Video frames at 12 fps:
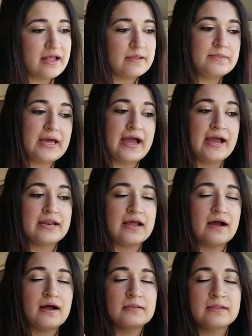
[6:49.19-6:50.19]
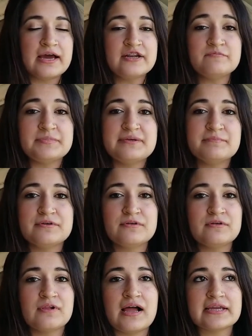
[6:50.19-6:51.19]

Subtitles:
that a lot of people